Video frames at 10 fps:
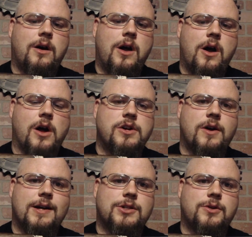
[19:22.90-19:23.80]
on your
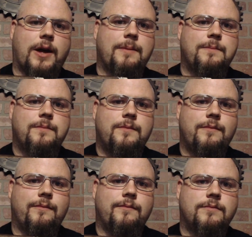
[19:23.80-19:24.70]
ashtray.
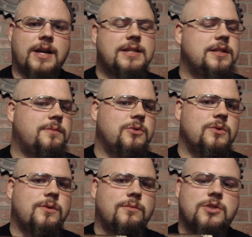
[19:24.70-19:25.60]
Nice and
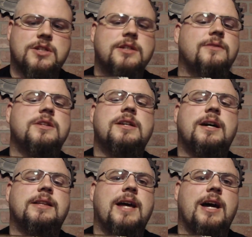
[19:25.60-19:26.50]
smooth, just enough to
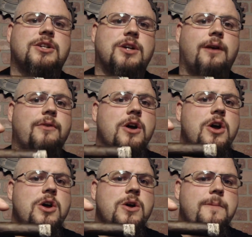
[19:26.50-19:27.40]
knock the ash off.
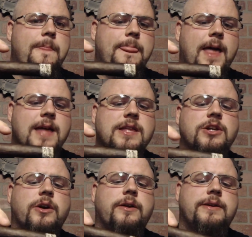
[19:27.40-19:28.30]
And then
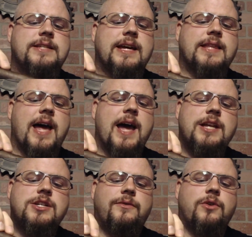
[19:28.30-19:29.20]
you're going to want to take the
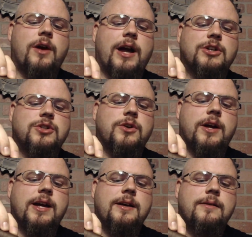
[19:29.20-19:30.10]
edge of your
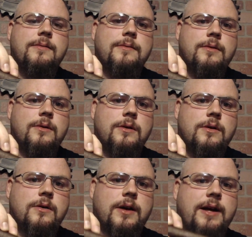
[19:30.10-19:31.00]
ashtray,
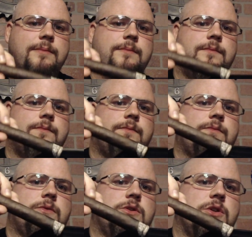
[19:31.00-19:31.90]
right?
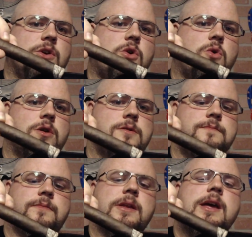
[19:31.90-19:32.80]
So the corner,
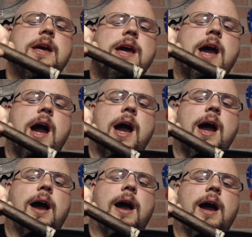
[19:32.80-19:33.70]

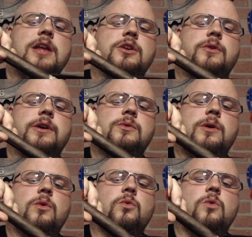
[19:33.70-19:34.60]
and you're going to want
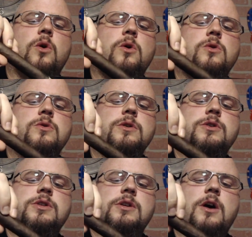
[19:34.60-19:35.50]
to roll your
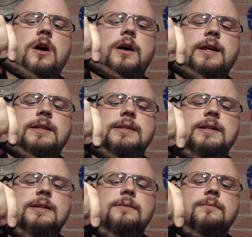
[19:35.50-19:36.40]
cigar against it.